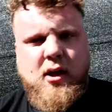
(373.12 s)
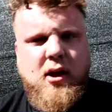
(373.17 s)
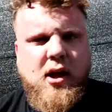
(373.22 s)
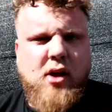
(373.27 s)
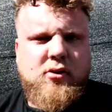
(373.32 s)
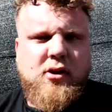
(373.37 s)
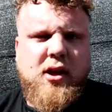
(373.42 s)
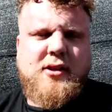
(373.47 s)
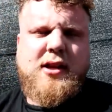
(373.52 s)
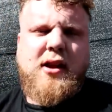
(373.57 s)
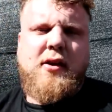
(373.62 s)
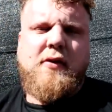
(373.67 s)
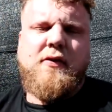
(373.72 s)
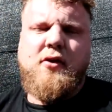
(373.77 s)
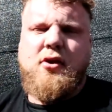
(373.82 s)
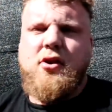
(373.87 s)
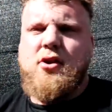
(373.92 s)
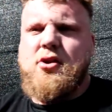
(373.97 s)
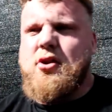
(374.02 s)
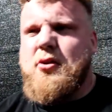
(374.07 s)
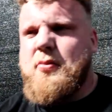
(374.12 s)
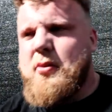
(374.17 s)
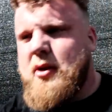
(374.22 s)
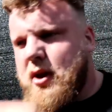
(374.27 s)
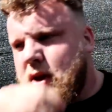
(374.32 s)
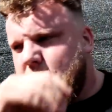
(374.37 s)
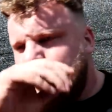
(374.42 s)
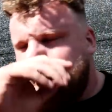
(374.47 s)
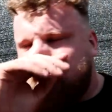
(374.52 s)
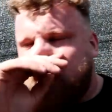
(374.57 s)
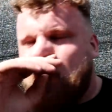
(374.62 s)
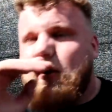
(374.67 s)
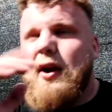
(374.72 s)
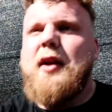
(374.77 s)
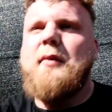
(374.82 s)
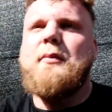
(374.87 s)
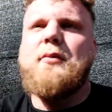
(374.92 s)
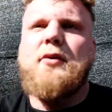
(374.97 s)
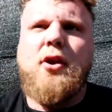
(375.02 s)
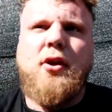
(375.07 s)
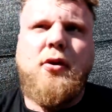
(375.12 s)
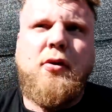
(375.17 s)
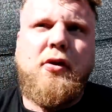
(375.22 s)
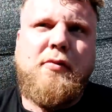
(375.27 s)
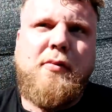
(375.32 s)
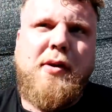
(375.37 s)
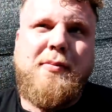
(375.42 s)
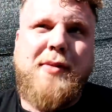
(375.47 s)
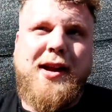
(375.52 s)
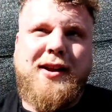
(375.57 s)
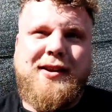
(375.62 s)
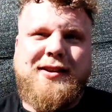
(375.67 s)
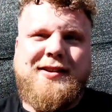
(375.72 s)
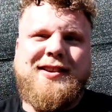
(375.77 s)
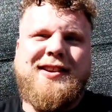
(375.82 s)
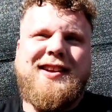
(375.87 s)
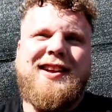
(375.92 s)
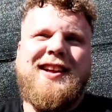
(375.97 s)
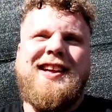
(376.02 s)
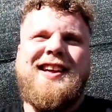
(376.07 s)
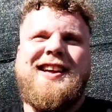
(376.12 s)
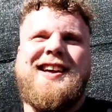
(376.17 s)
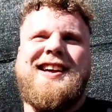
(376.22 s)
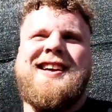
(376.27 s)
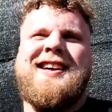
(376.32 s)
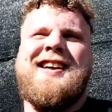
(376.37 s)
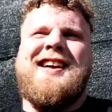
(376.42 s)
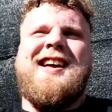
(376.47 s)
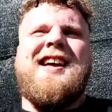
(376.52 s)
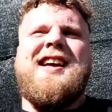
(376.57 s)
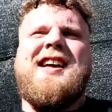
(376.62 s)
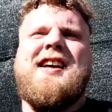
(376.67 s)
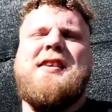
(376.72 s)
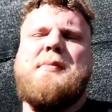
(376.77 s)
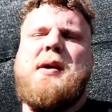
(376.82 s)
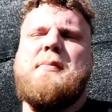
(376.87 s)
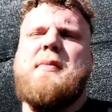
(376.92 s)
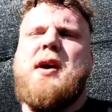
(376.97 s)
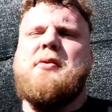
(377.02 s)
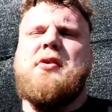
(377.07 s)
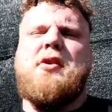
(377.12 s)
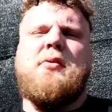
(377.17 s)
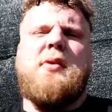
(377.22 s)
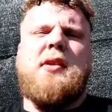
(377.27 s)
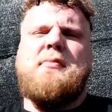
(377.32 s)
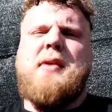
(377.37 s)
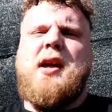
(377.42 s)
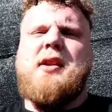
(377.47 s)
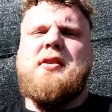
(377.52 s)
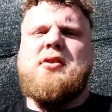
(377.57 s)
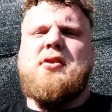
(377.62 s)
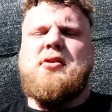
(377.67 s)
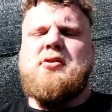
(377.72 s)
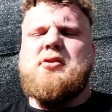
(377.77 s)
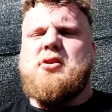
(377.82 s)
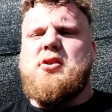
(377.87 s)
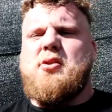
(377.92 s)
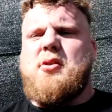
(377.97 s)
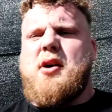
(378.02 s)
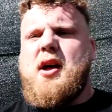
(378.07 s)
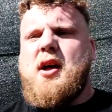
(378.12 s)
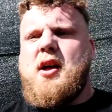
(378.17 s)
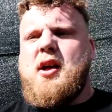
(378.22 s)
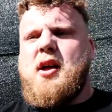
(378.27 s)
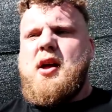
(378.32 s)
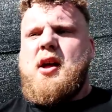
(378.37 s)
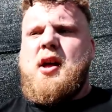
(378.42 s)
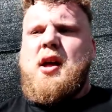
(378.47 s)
how do I say it for YouTube, flipped with my mind. My mind would have went mental, so